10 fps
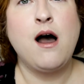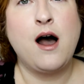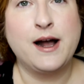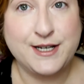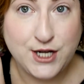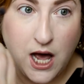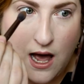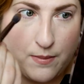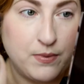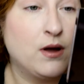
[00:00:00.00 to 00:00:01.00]
on
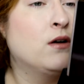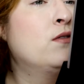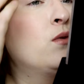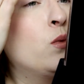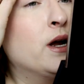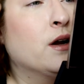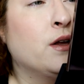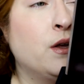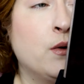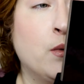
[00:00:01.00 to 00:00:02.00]
top of where
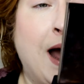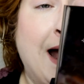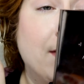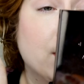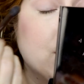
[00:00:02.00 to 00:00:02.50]
you have your